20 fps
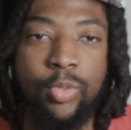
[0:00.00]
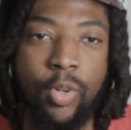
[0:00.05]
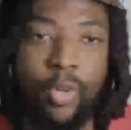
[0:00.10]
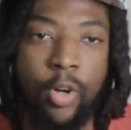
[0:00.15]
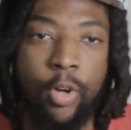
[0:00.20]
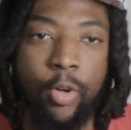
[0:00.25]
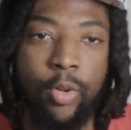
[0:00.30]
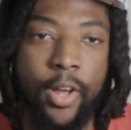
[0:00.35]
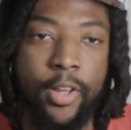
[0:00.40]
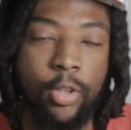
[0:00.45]

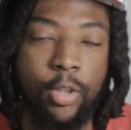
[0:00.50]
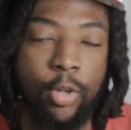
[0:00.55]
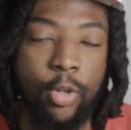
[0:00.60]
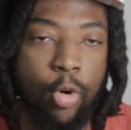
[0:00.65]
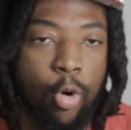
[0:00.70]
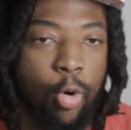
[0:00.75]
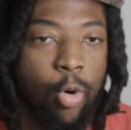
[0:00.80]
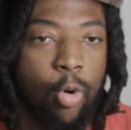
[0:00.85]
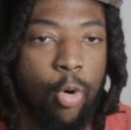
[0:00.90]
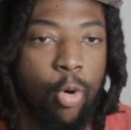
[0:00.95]
like the
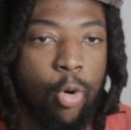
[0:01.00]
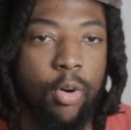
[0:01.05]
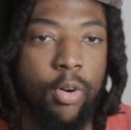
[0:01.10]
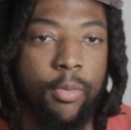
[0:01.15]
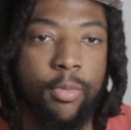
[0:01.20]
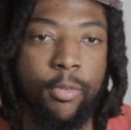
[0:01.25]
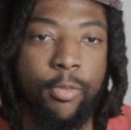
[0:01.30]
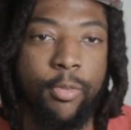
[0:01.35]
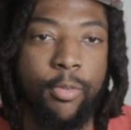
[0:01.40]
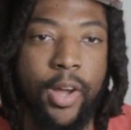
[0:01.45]
core
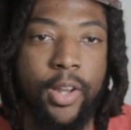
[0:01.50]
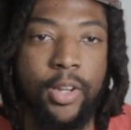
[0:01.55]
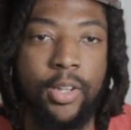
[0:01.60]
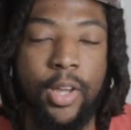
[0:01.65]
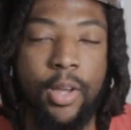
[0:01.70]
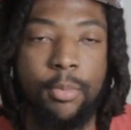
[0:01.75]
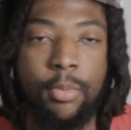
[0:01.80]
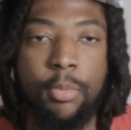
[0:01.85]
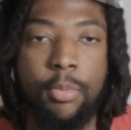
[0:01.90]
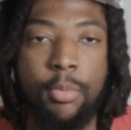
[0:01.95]
of the fighting
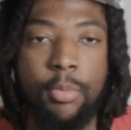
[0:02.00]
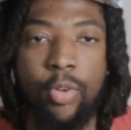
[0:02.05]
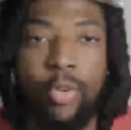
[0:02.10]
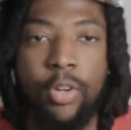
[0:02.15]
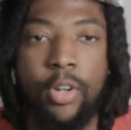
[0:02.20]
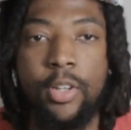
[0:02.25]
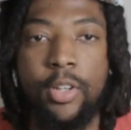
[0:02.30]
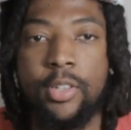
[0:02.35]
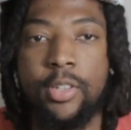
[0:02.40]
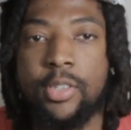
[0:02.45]
game
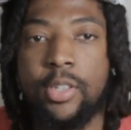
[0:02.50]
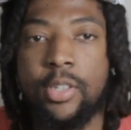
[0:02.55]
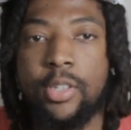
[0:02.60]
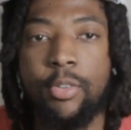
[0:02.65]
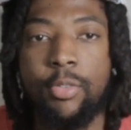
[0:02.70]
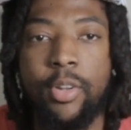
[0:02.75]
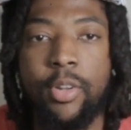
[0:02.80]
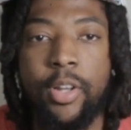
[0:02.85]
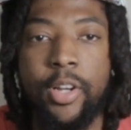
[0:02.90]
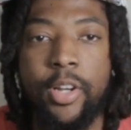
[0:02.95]
community and
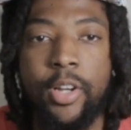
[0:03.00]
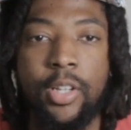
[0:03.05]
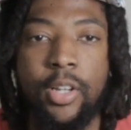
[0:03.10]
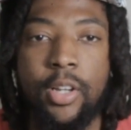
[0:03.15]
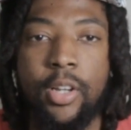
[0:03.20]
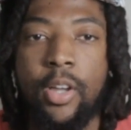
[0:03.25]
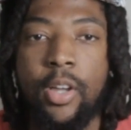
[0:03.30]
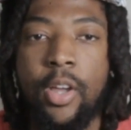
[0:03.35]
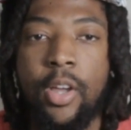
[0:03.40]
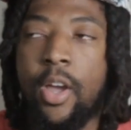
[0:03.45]
stuff like
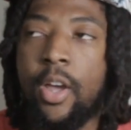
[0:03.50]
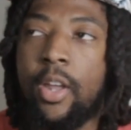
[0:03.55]
that.